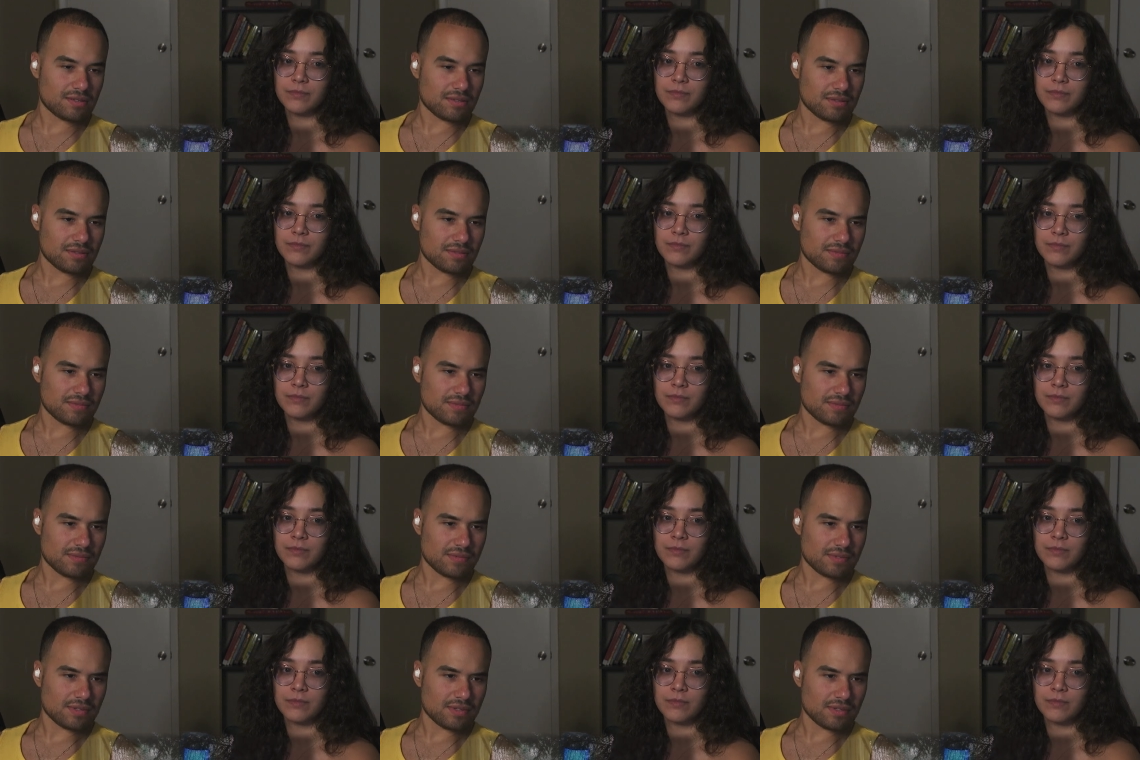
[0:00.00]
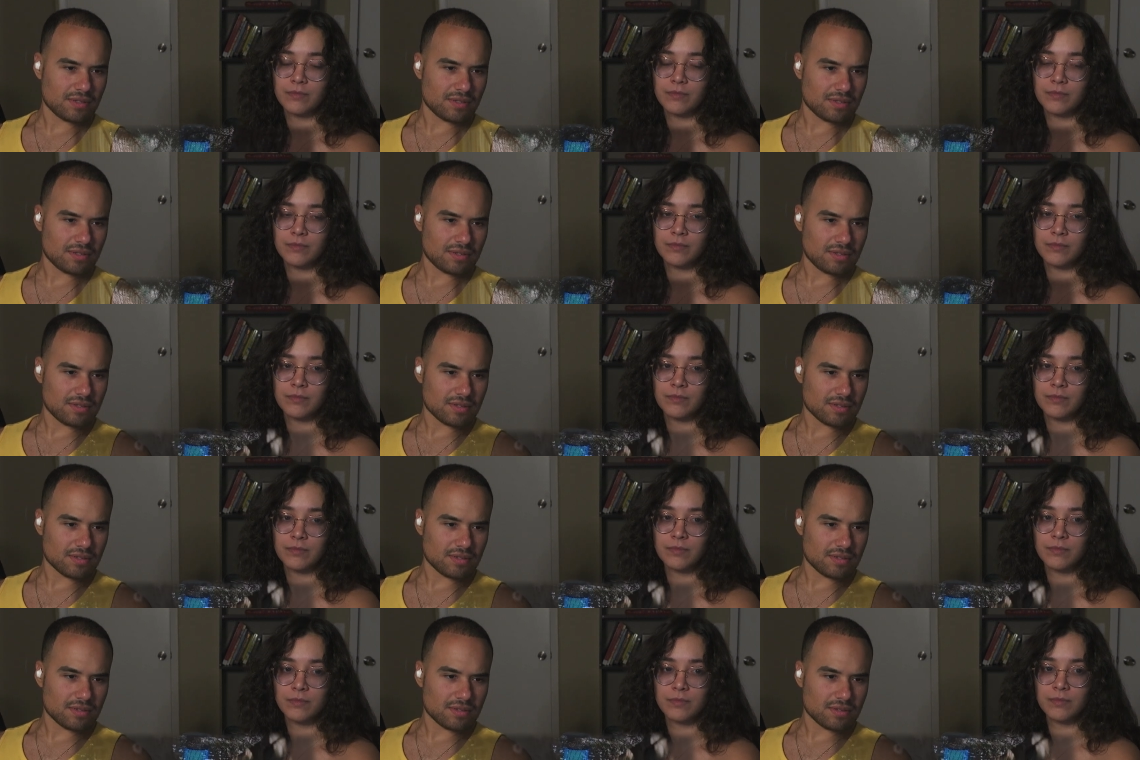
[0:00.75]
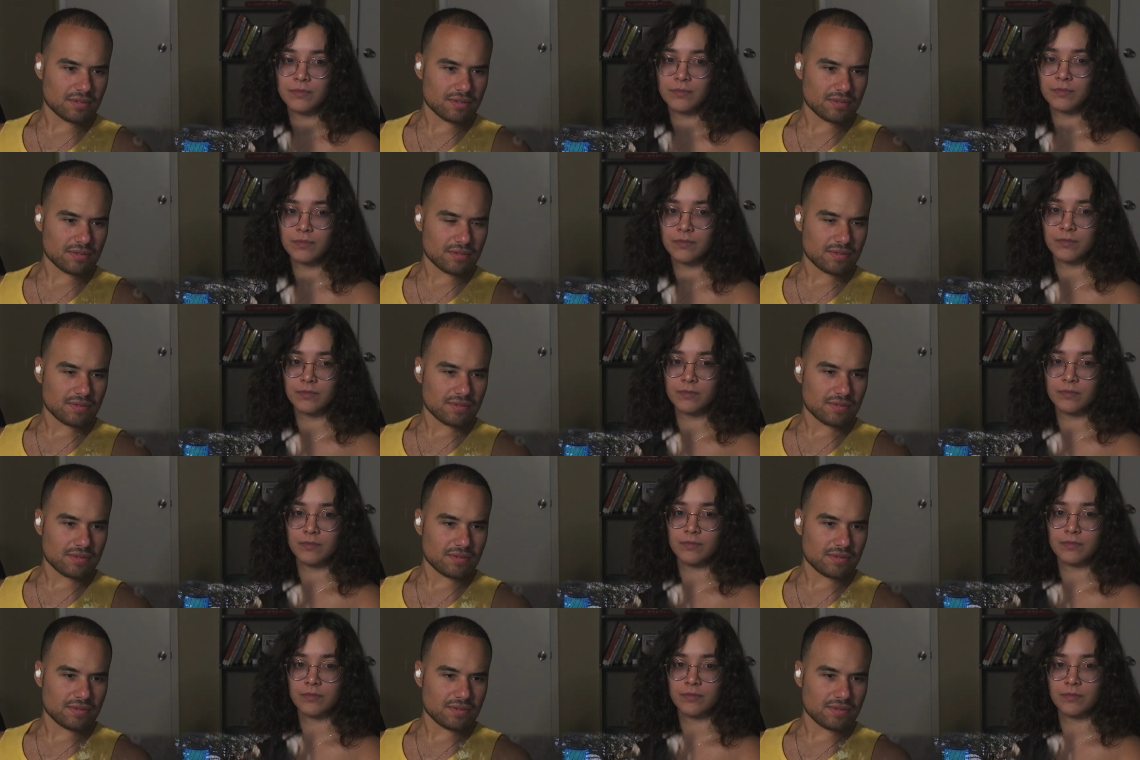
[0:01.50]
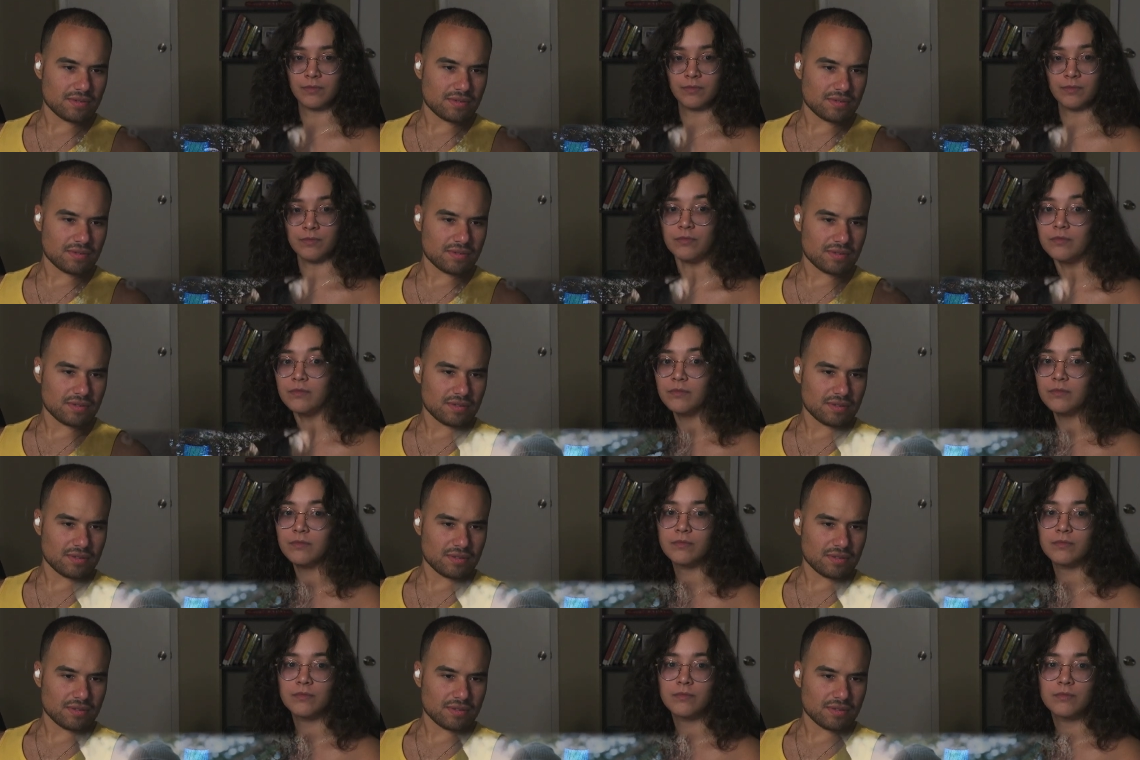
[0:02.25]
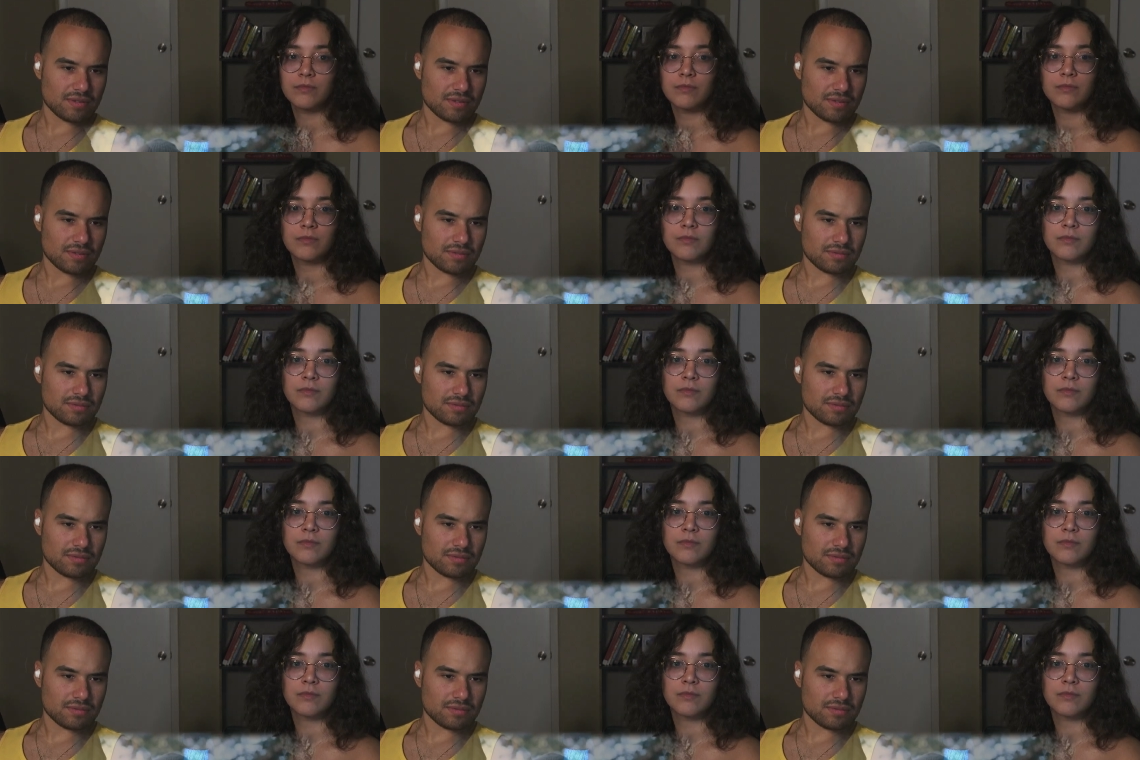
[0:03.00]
No one is speaking in this clip.